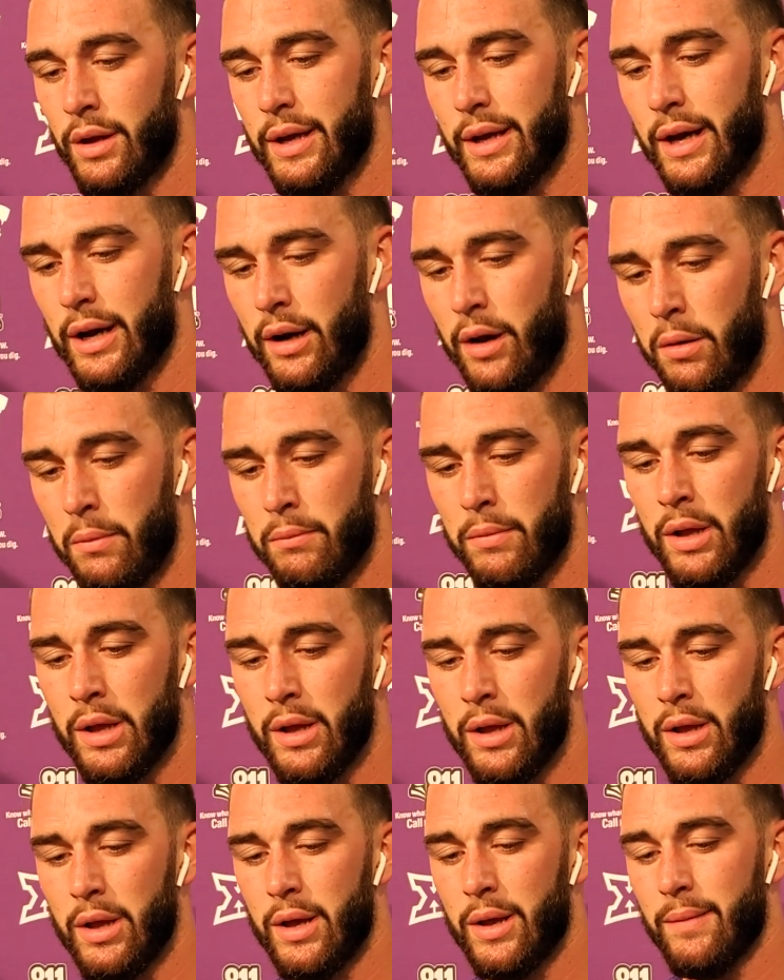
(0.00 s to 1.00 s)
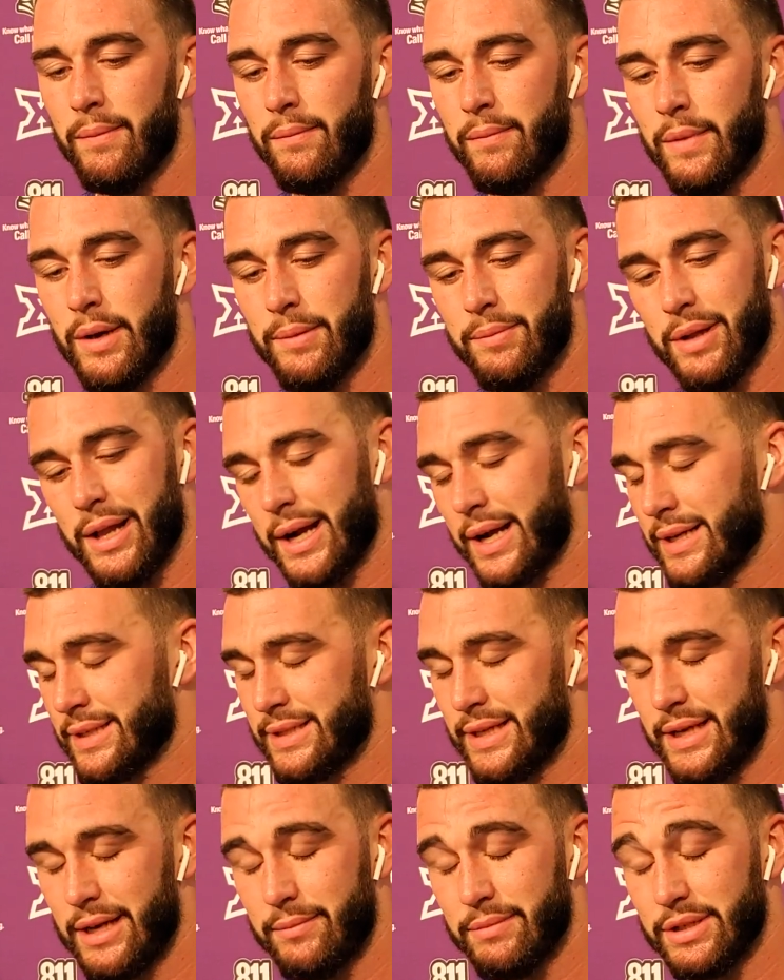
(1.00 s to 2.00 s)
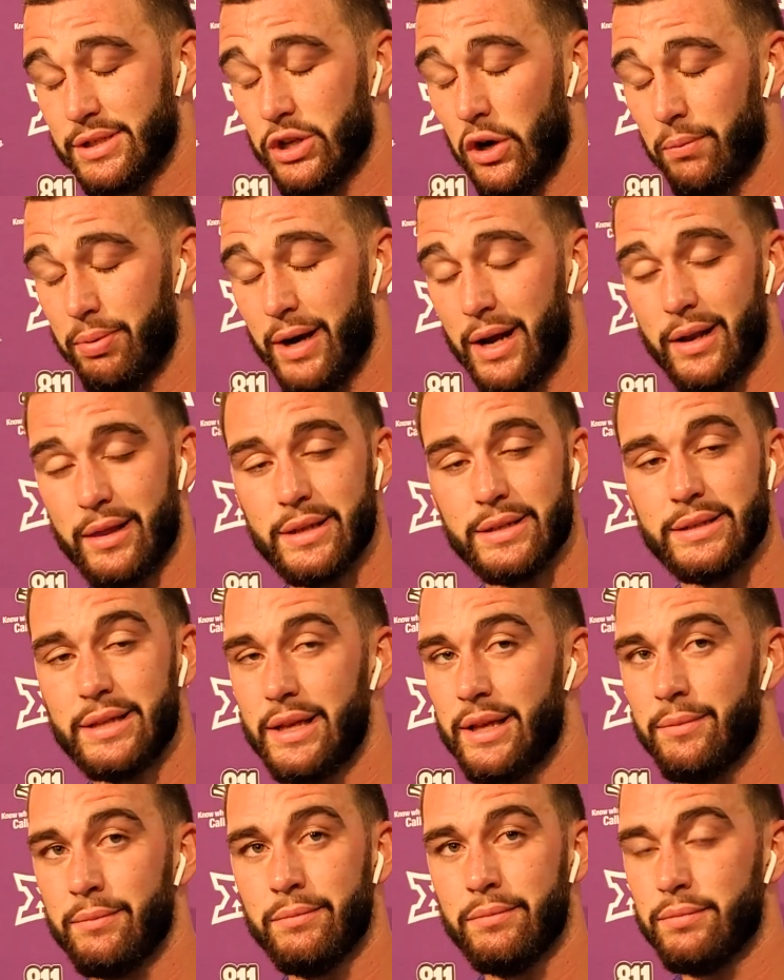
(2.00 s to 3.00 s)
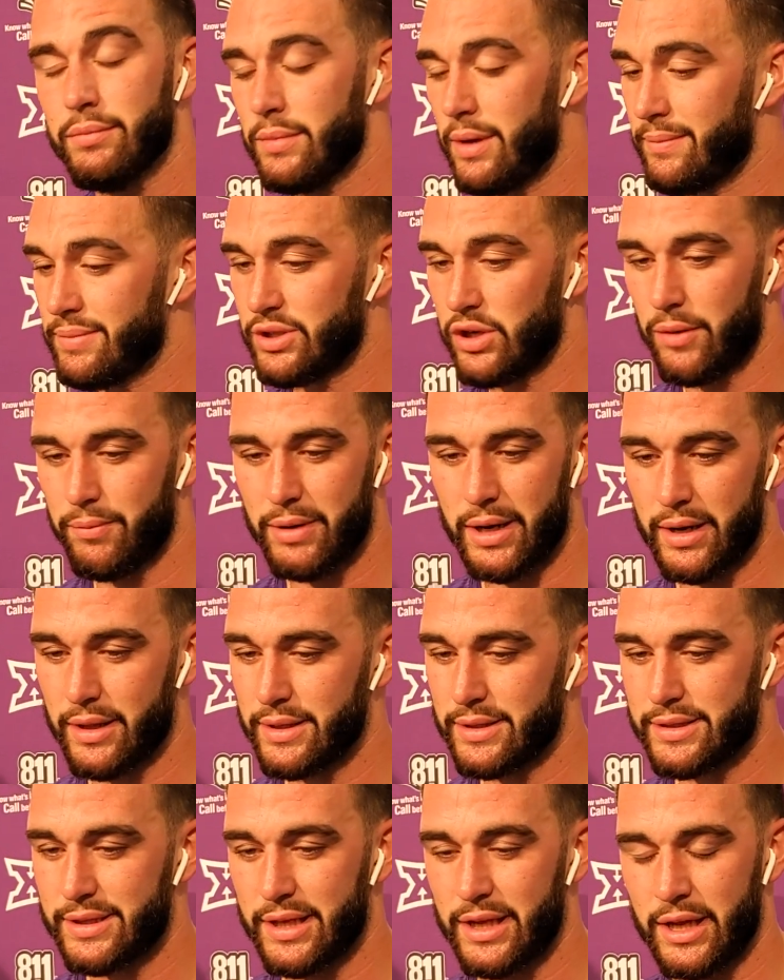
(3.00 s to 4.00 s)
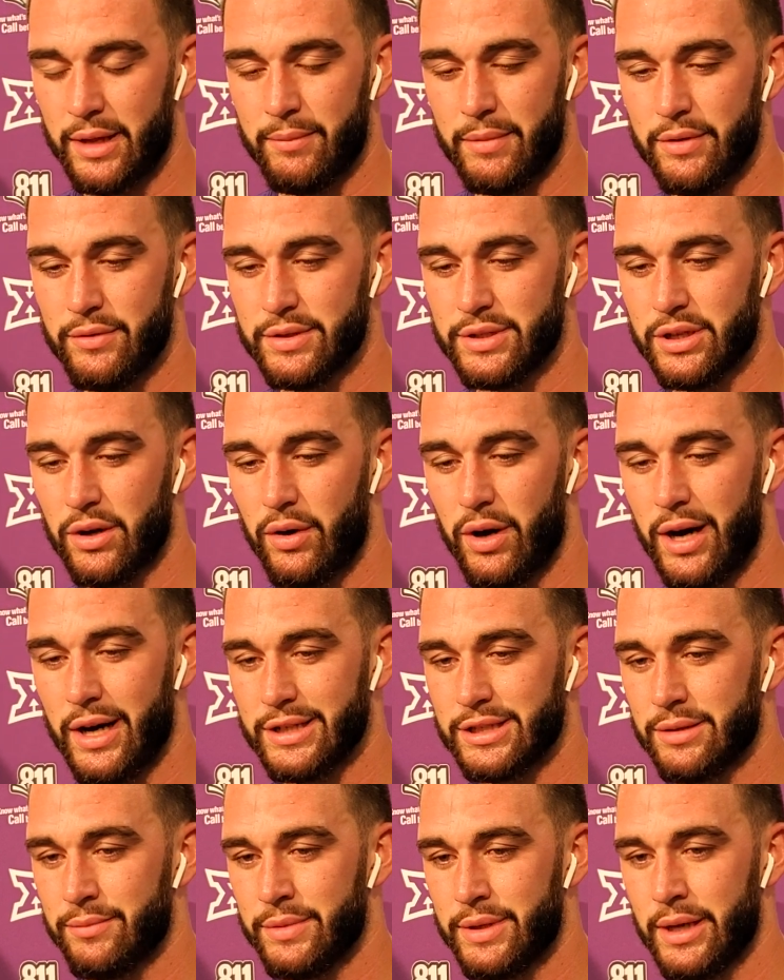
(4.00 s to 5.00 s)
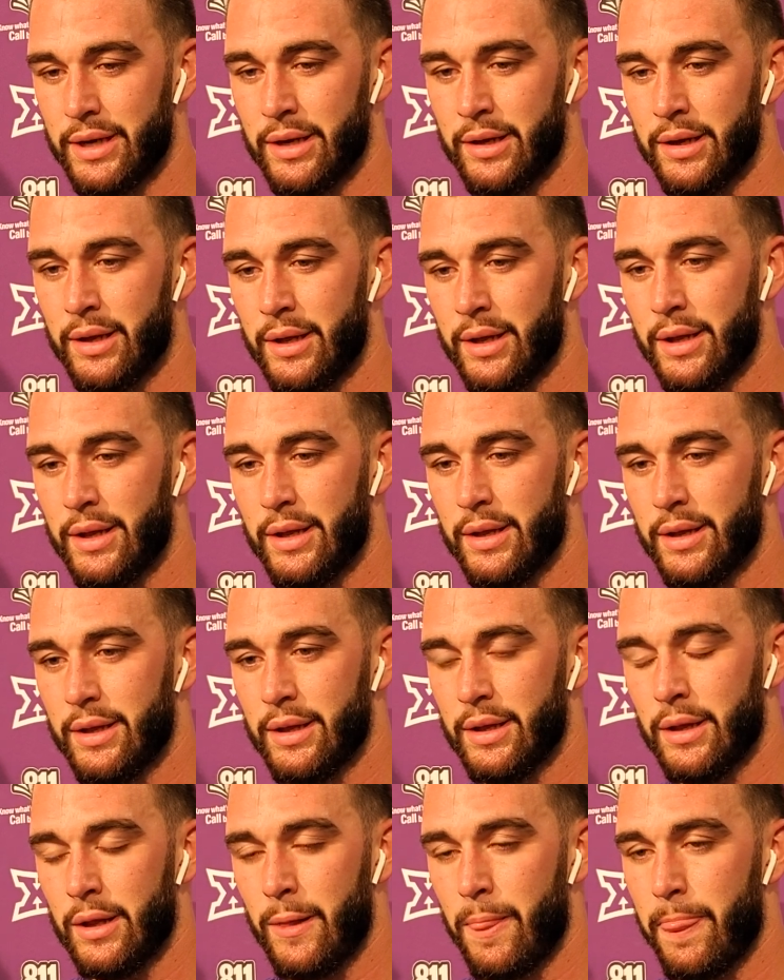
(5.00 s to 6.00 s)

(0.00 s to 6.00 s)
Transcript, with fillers: Um, but like I said, I'm just so proud of this team. I'm so proud of this team. It was so awesome to um,